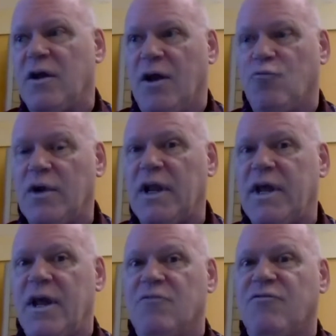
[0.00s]

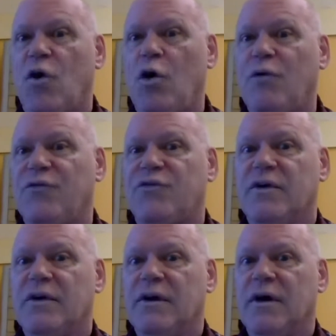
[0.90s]
really involves
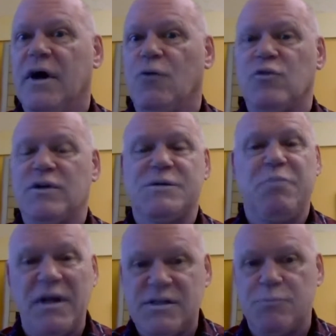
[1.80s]
a
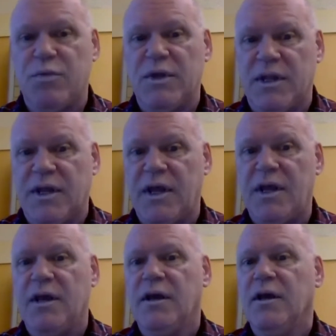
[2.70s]

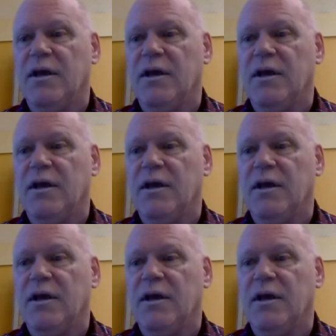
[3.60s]
responsibility